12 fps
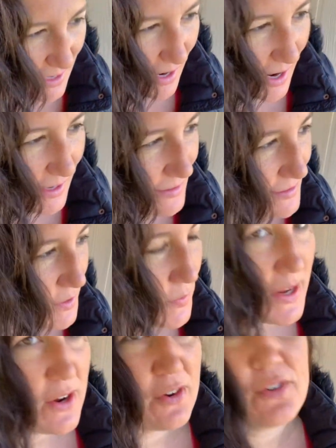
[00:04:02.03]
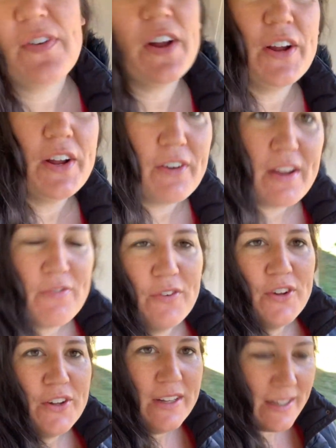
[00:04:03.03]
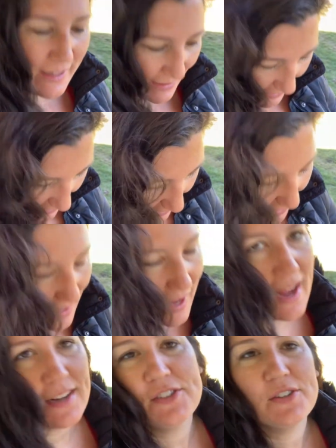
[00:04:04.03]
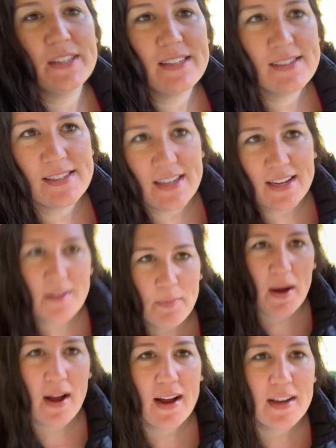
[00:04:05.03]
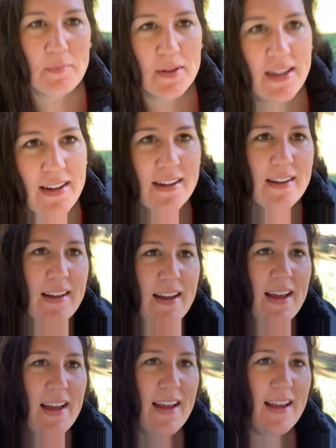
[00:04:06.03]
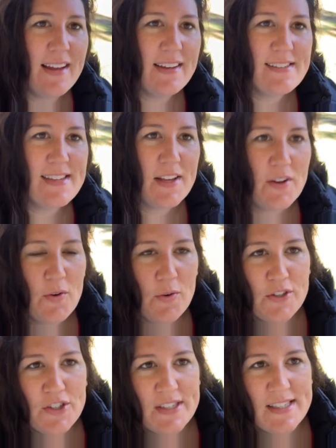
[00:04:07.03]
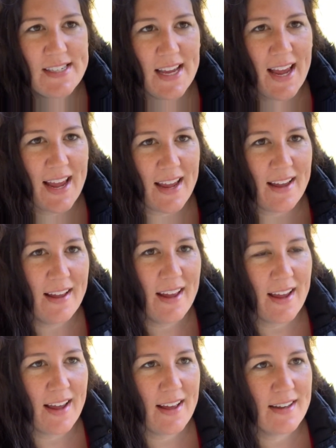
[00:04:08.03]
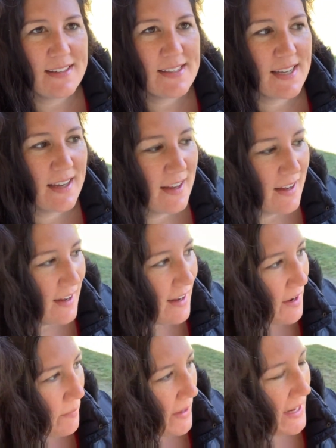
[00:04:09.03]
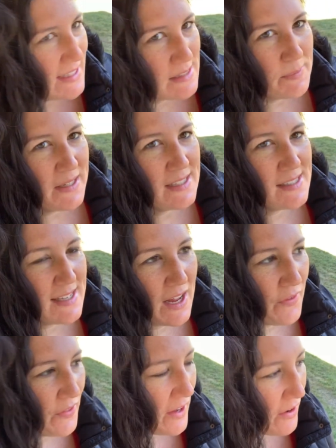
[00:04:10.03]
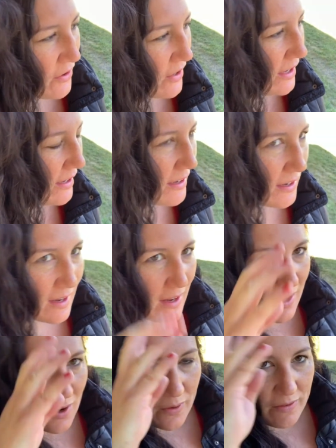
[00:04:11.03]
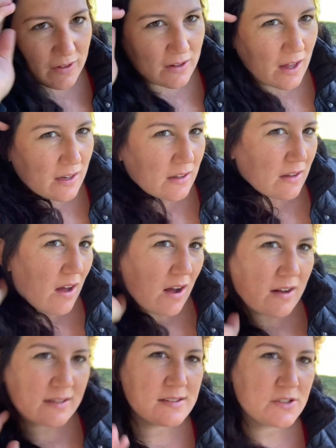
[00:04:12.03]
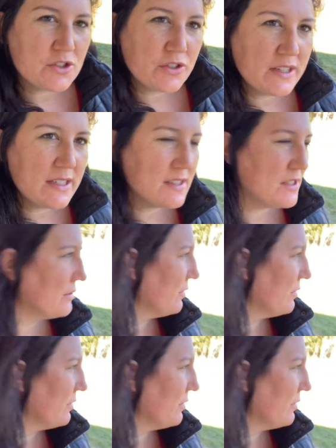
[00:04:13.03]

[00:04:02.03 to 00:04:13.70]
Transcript: not. So we are very grateful. As you can see behind me, it is a gorgeous day. And my husband is down there. We have a lot of logs and trees to